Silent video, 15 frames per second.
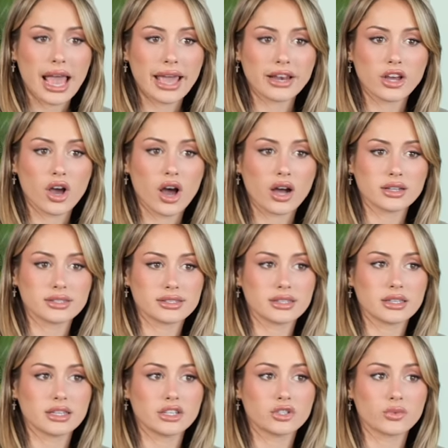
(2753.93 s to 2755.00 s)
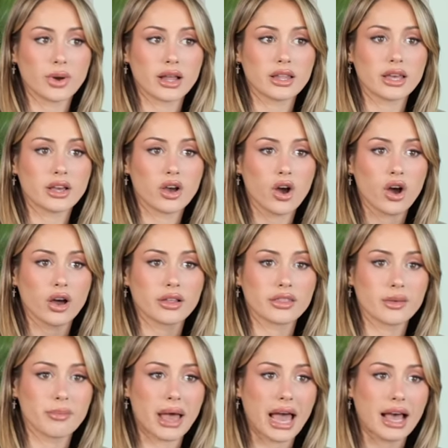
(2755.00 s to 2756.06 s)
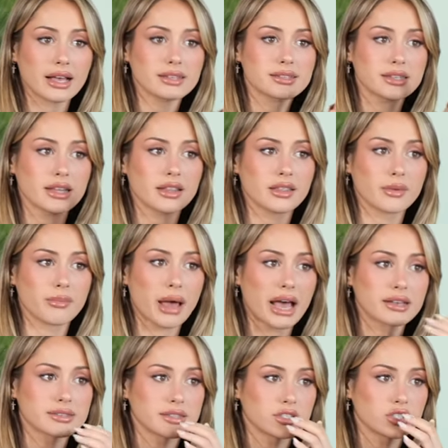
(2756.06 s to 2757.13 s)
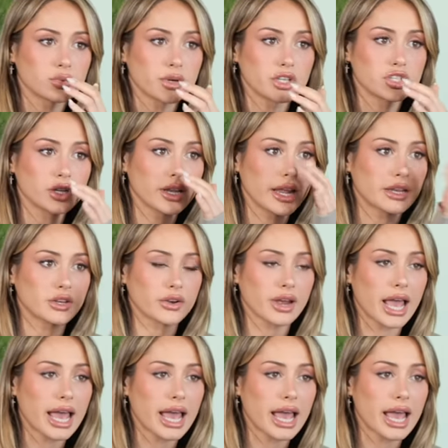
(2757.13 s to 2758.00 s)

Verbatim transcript: and constantly dwelling on the past and the past situation and your